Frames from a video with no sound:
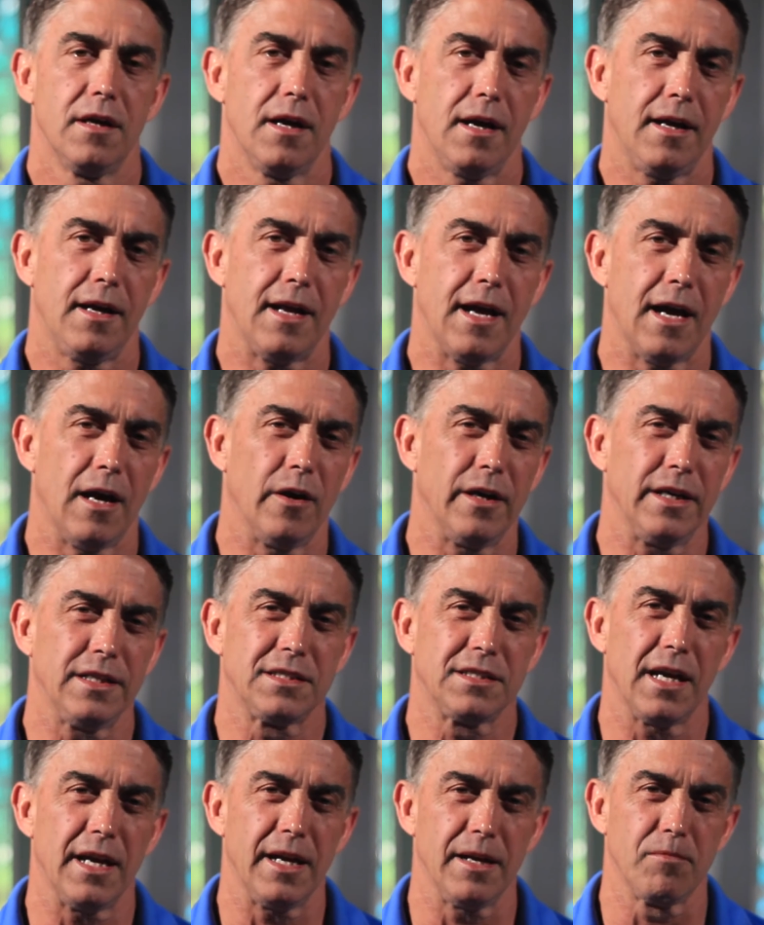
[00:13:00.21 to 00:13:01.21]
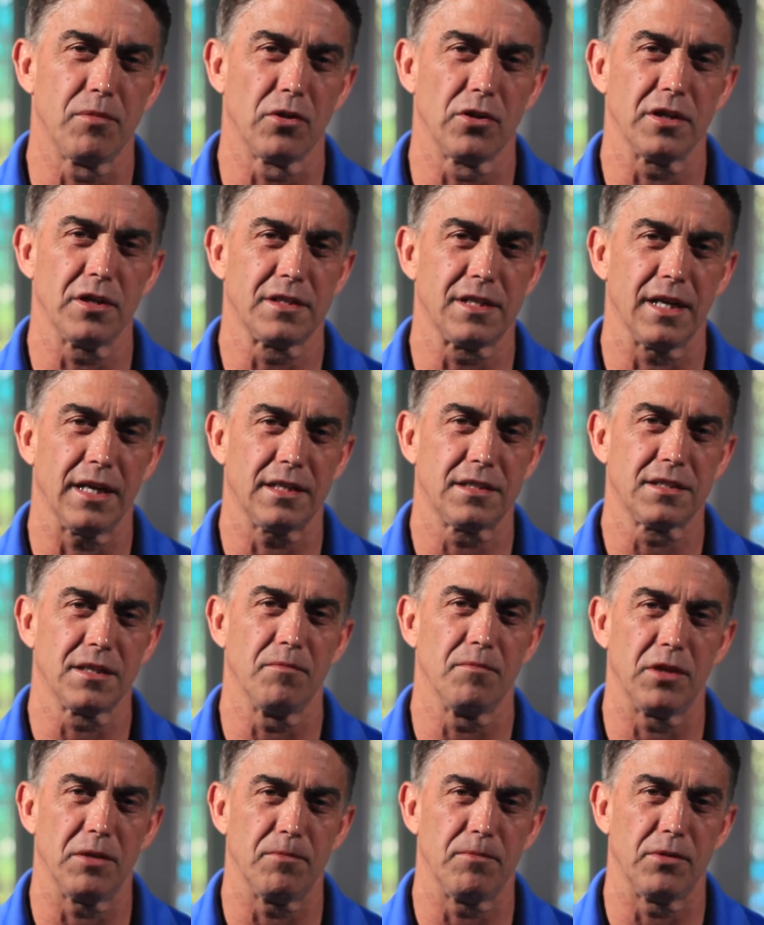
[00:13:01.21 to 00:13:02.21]
and how he's able to take
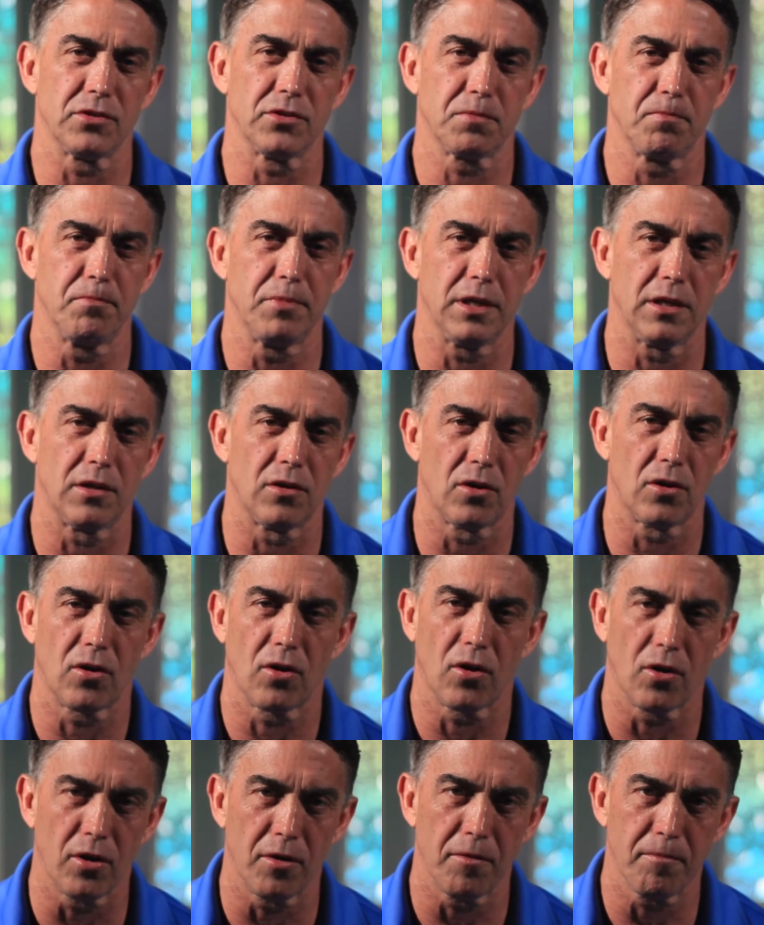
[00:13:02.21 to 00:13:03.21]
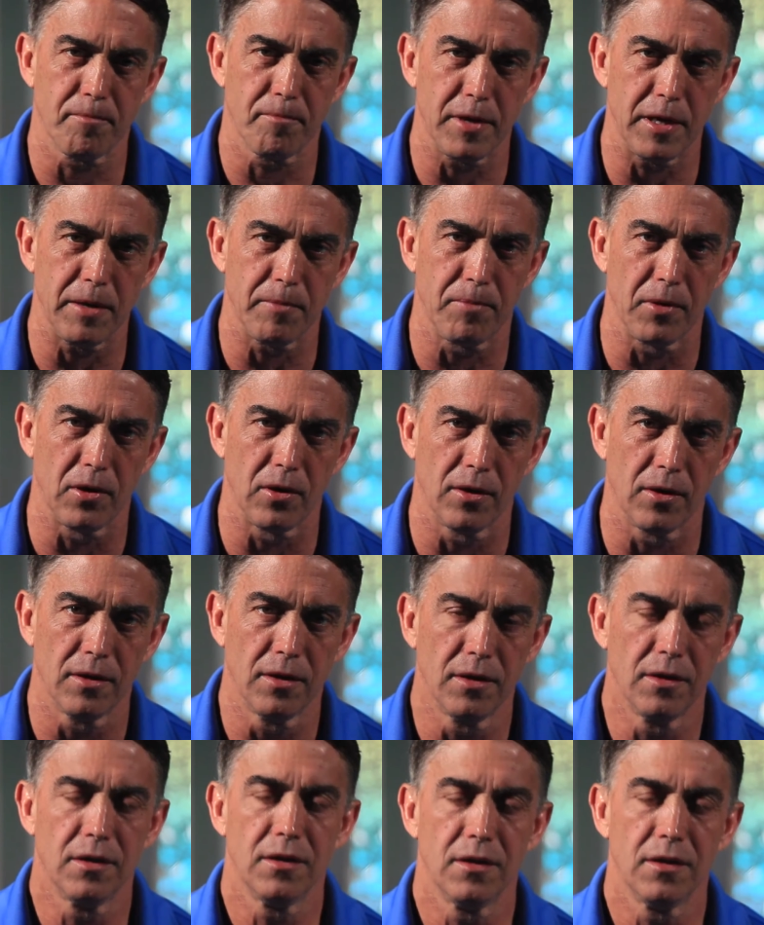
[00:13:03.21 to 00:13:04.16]
some of the most bitter, hurt people,